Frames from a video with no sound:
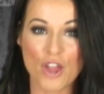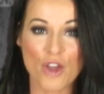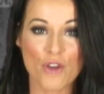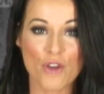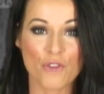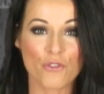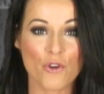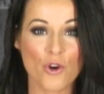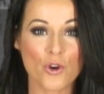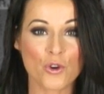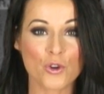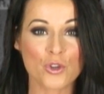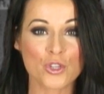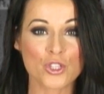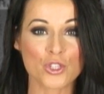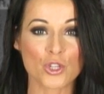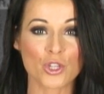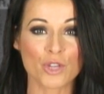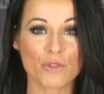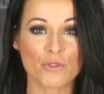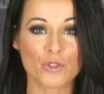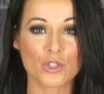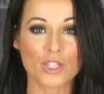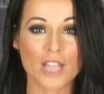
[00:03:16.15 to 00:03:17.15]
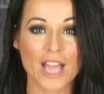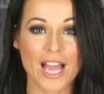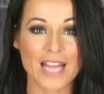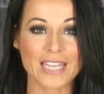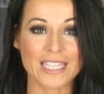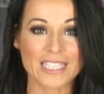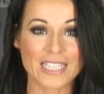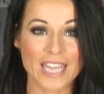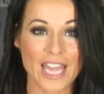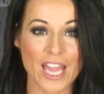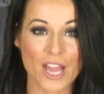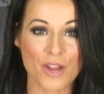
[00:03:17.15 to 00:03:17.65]
focused on a
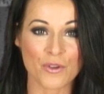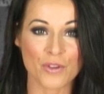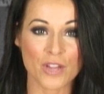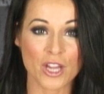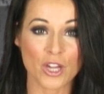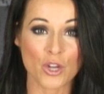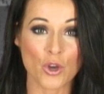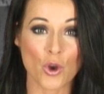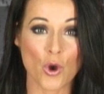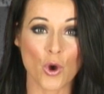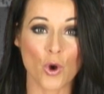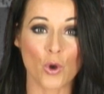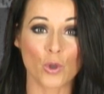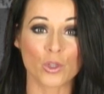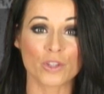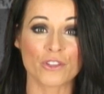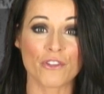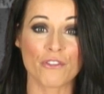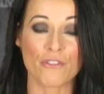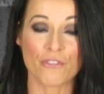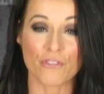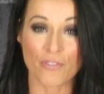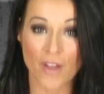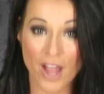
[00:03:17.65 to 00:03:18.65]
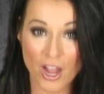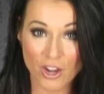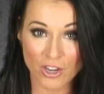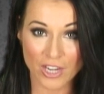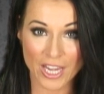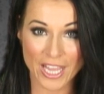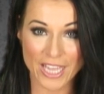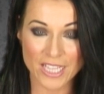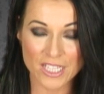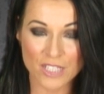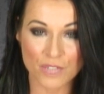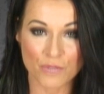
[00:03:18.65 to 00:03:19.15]
volcanic area called the
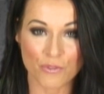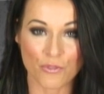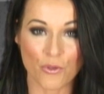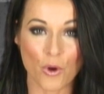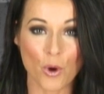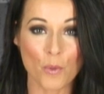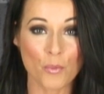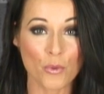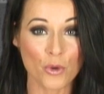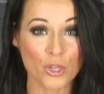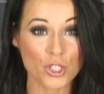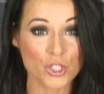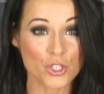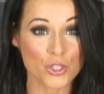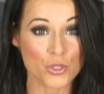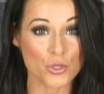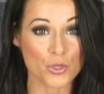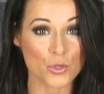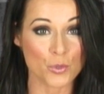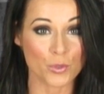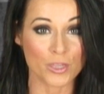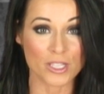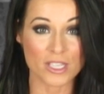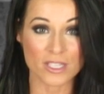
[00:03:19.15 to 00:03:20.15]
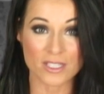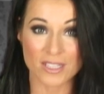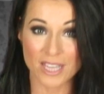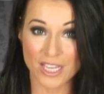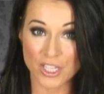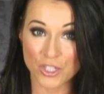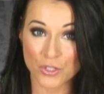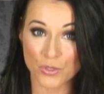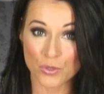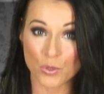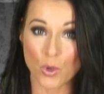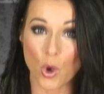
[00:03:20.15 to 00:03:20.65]
Firelands 4.2 with
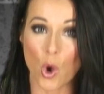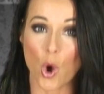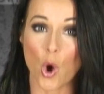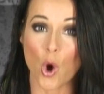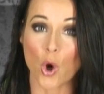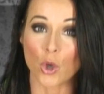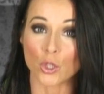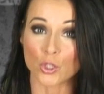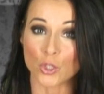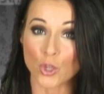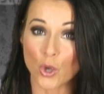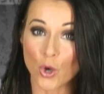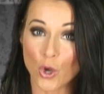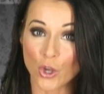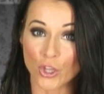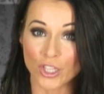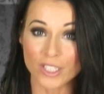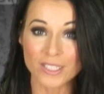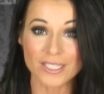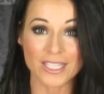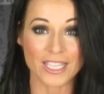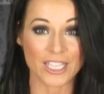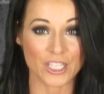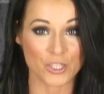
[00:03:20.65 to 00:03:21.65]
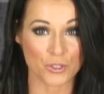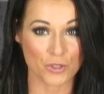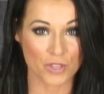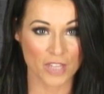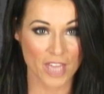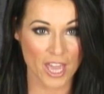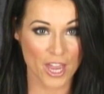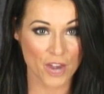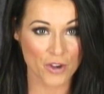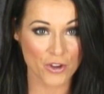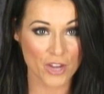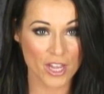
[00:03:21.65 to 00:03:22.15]
Central ongoing into
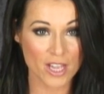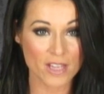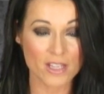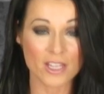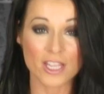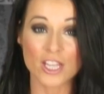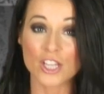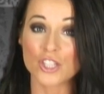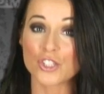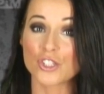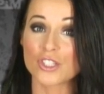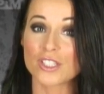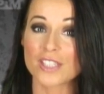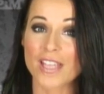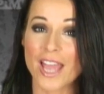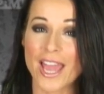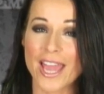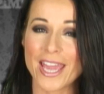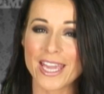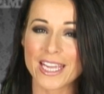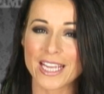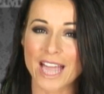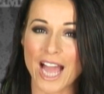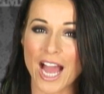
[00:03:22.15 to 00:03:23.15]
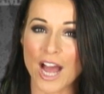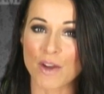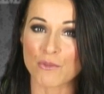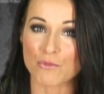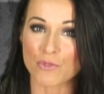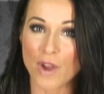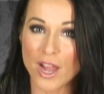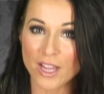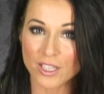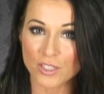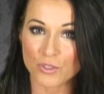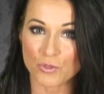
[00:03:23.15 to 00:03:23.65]
the area to take a
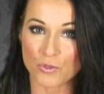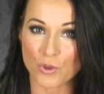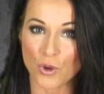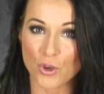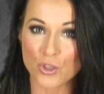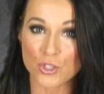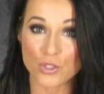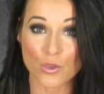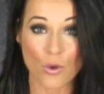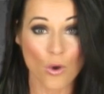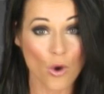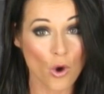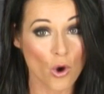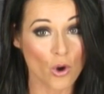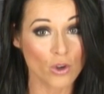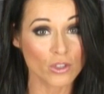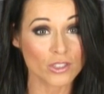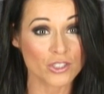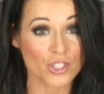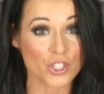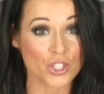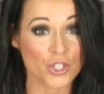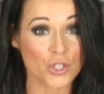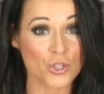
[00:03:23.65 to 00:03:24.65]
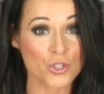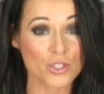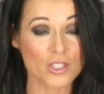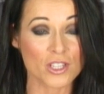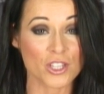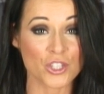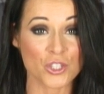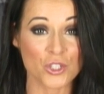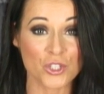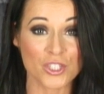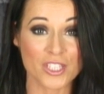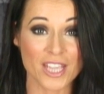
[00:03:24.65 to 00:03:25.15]
Ragnaros or to use
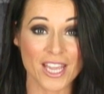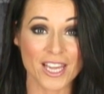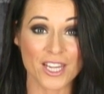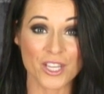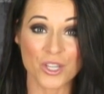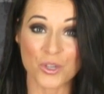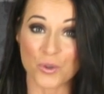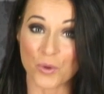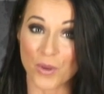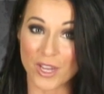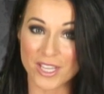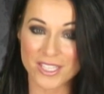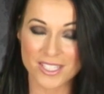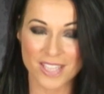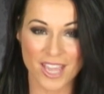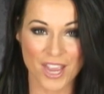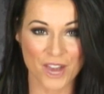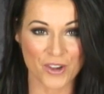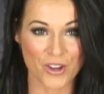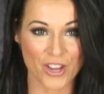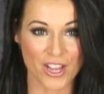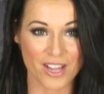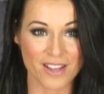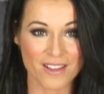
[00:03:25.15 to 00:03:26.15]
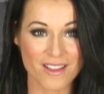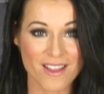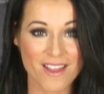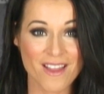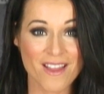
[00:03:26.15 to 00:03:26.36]
the new daily quest area.